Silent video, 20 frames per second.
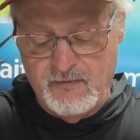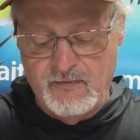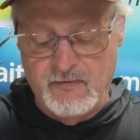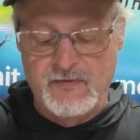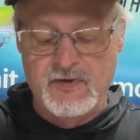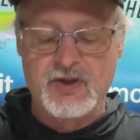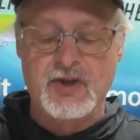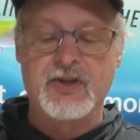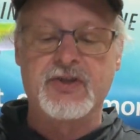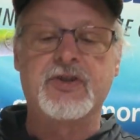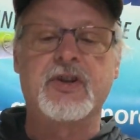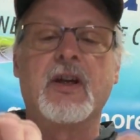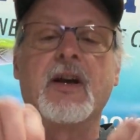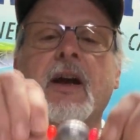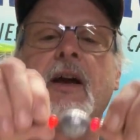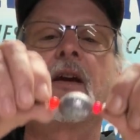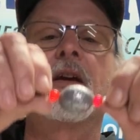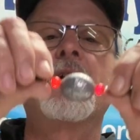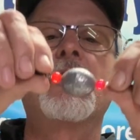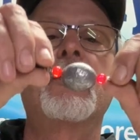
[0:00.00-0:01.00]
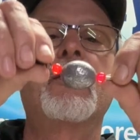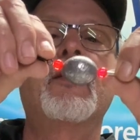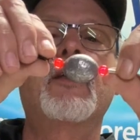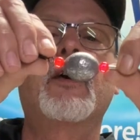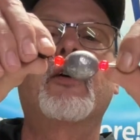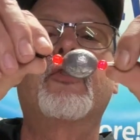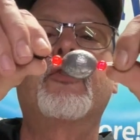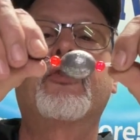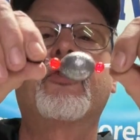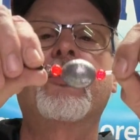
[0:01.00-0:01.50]
Just like
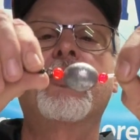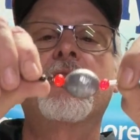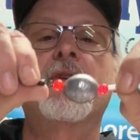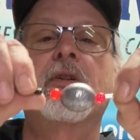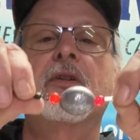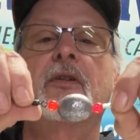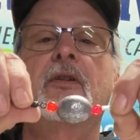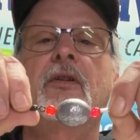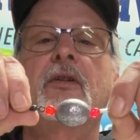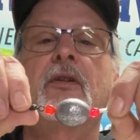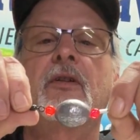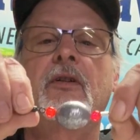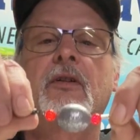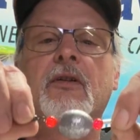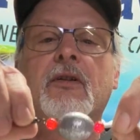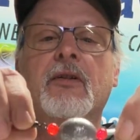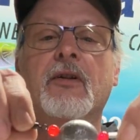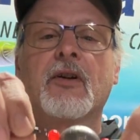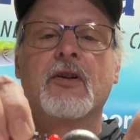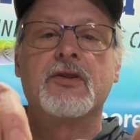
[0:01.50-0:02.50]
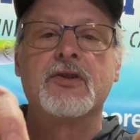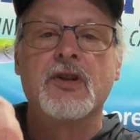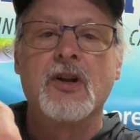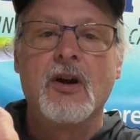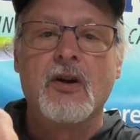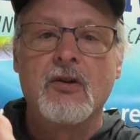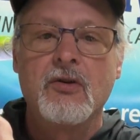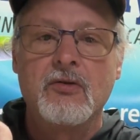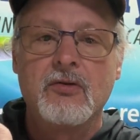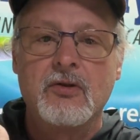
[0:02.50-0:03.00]
this. There's
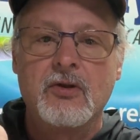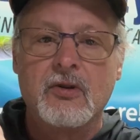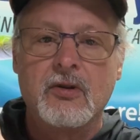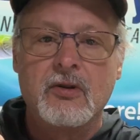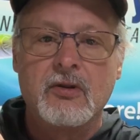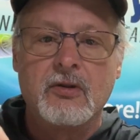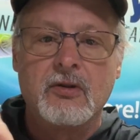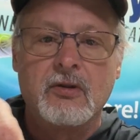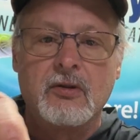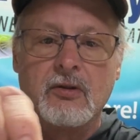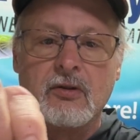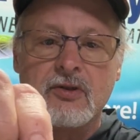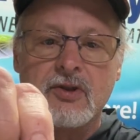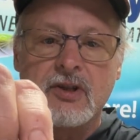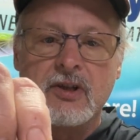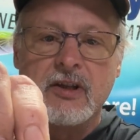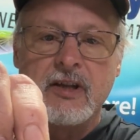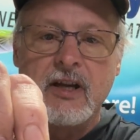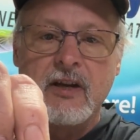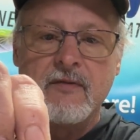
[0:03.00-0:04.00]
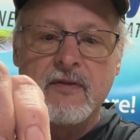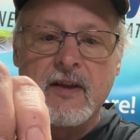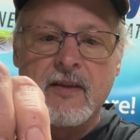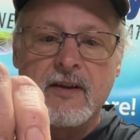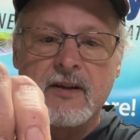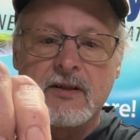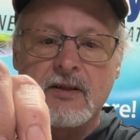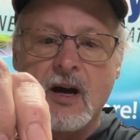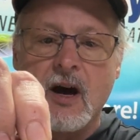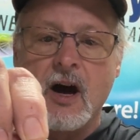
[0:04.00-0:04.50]
no sleeve at the
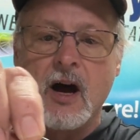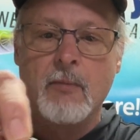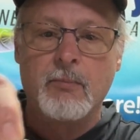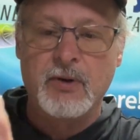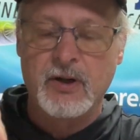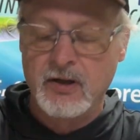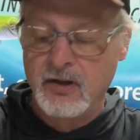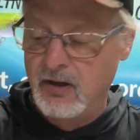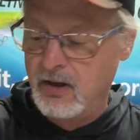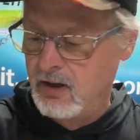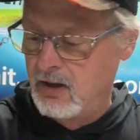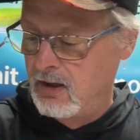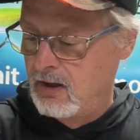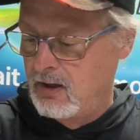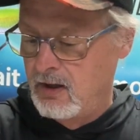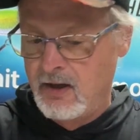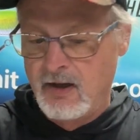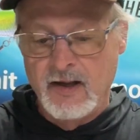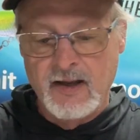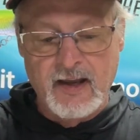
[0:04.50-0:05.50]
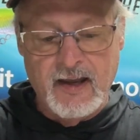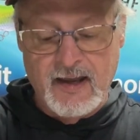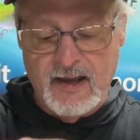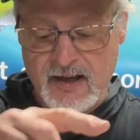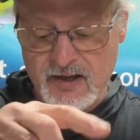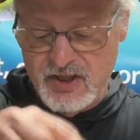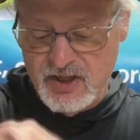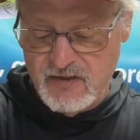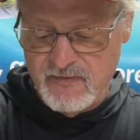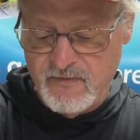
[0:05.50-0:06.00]
top.
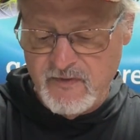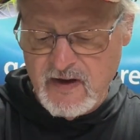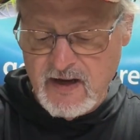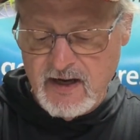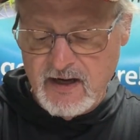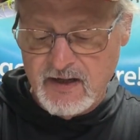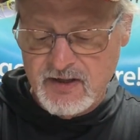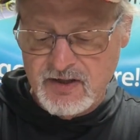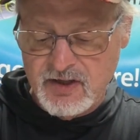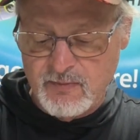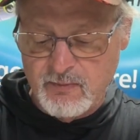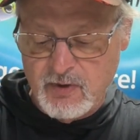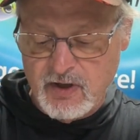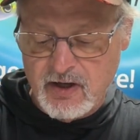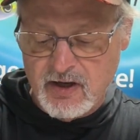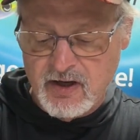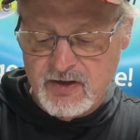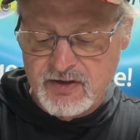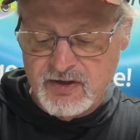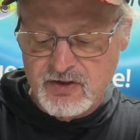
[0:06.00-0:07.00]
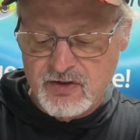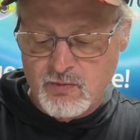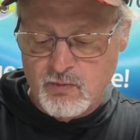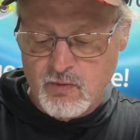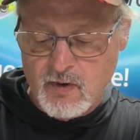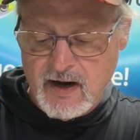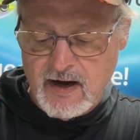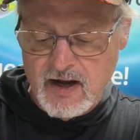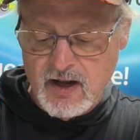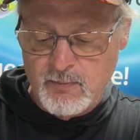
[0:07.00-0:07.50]
It's fixed because it's
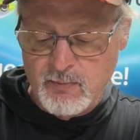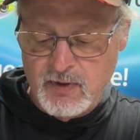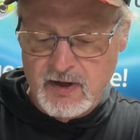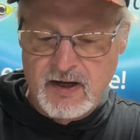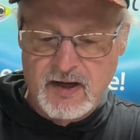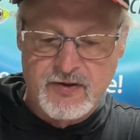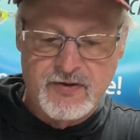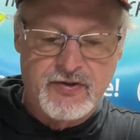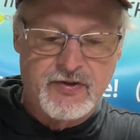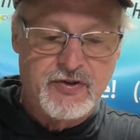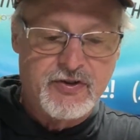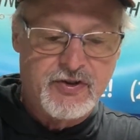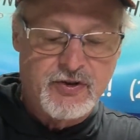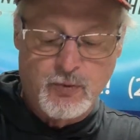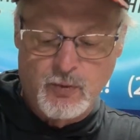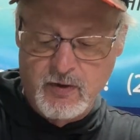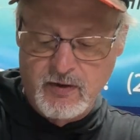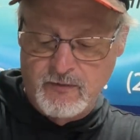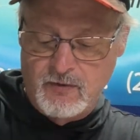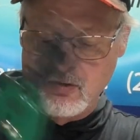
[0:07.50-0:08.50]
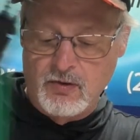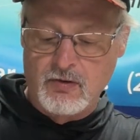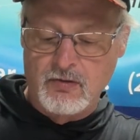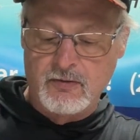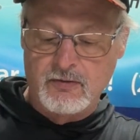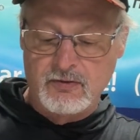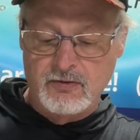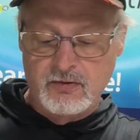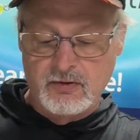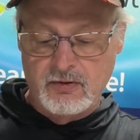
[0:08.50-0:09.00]
right up against the swivel,
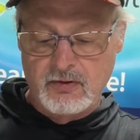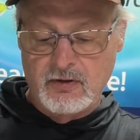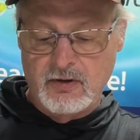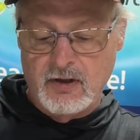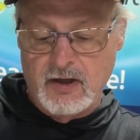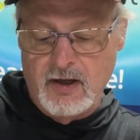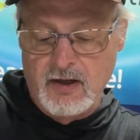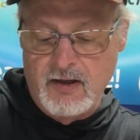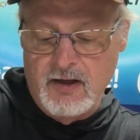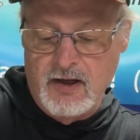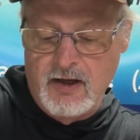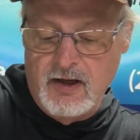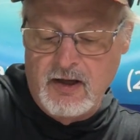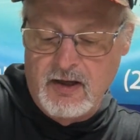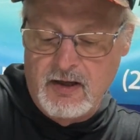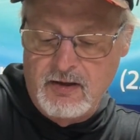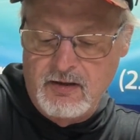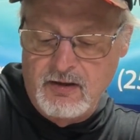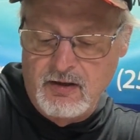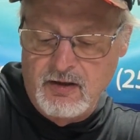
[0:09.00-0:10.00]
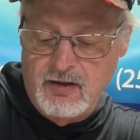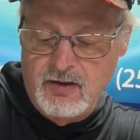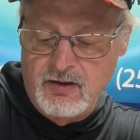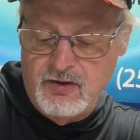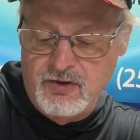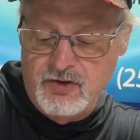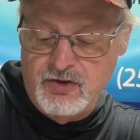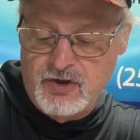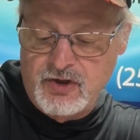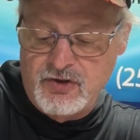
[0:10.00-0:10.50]
and then
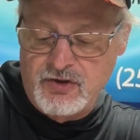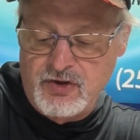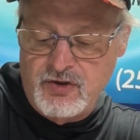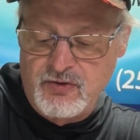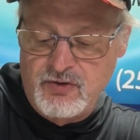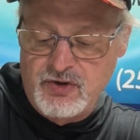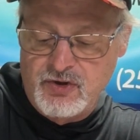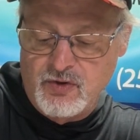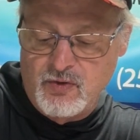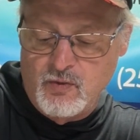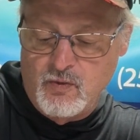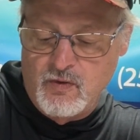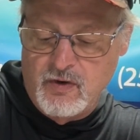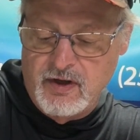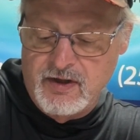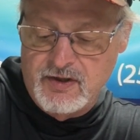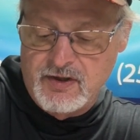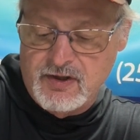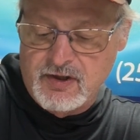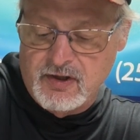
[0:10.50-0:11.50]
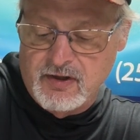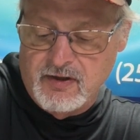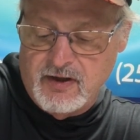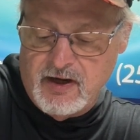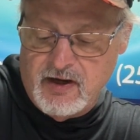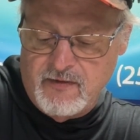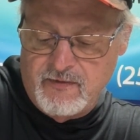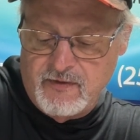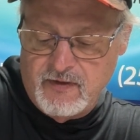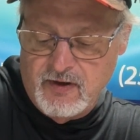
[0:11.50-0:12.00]
just use your one sleeve.